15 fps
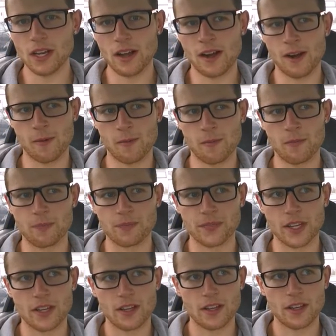Um,
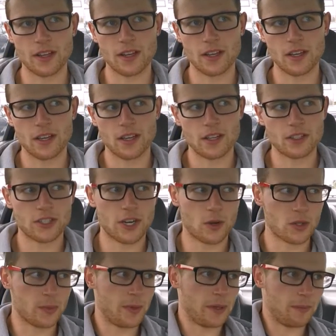
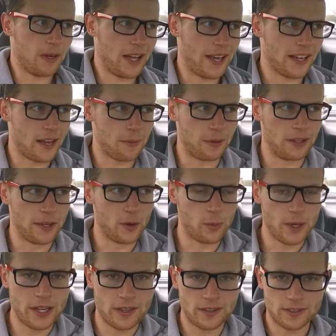shoulders been playing up a little
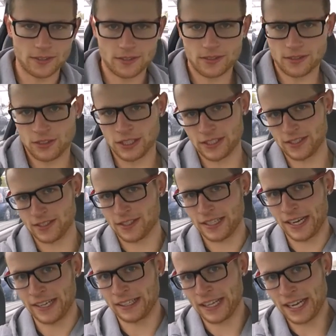bit, just
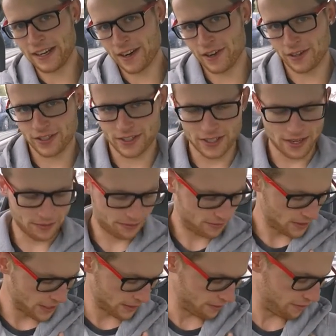getting leaner and stuff,
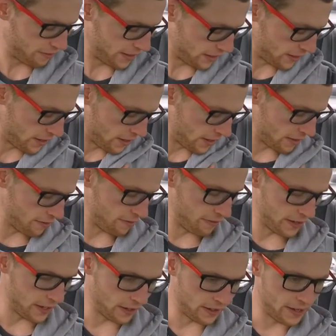I can feel, you know, I can
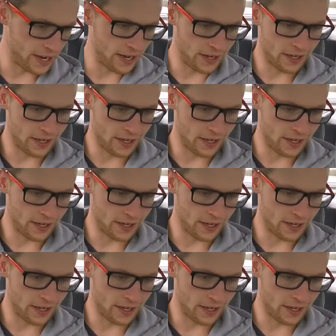feel it now.